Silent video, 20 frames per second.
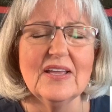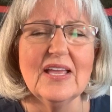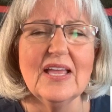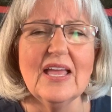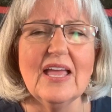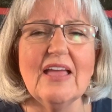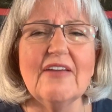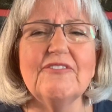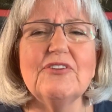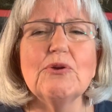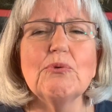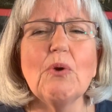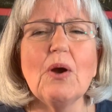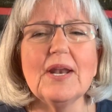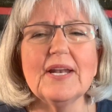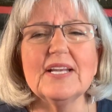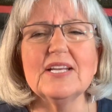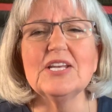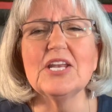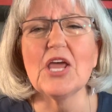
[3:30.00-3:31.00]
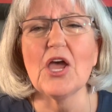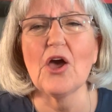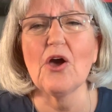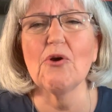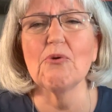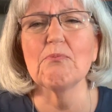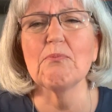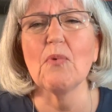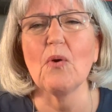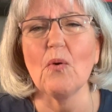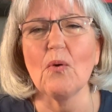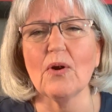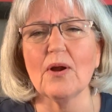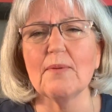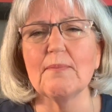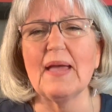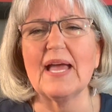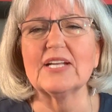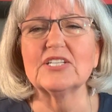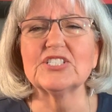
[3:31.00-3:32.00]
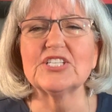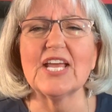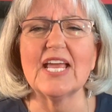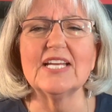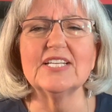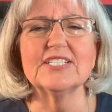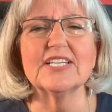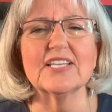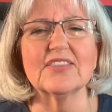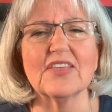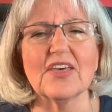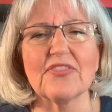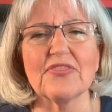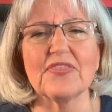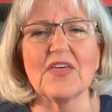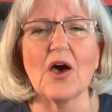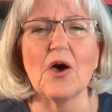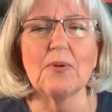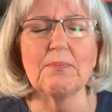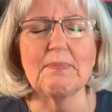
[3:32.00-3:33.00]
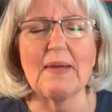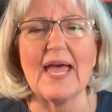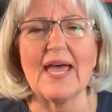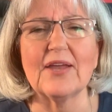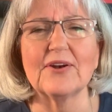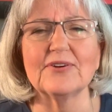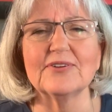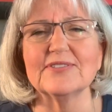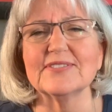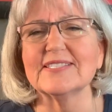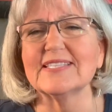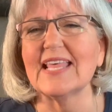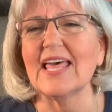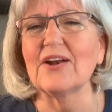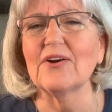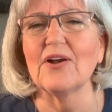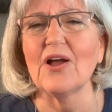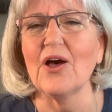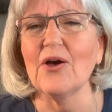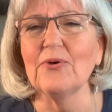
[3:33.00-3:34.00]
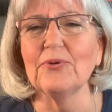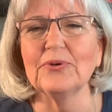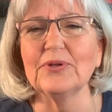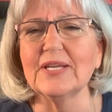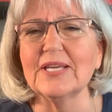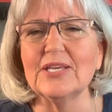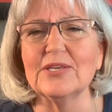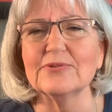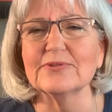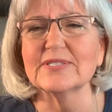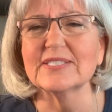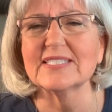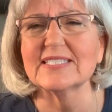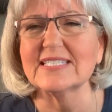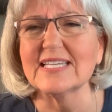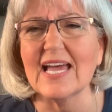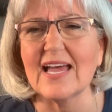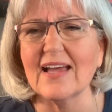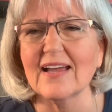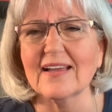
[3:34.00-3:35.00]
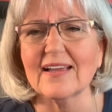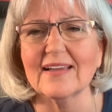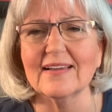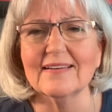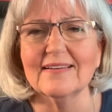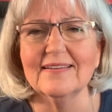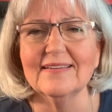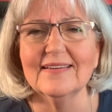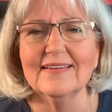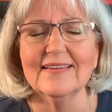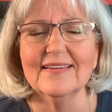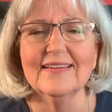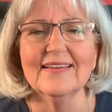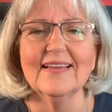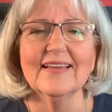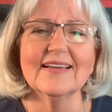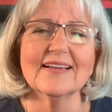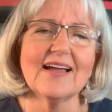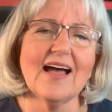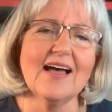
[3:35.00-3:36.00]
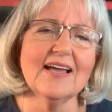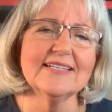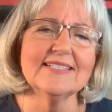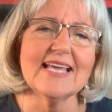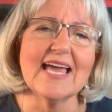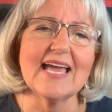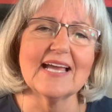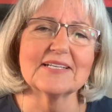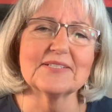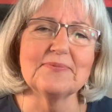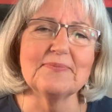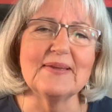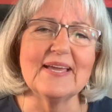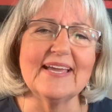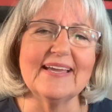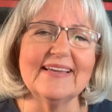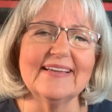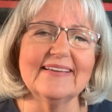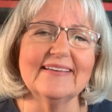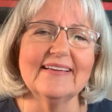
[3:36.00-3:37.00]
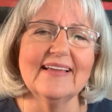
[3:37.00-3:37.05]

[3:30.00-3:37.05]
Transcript: If you want to know more about changing the thought patterns that are holding you stuck, contact me.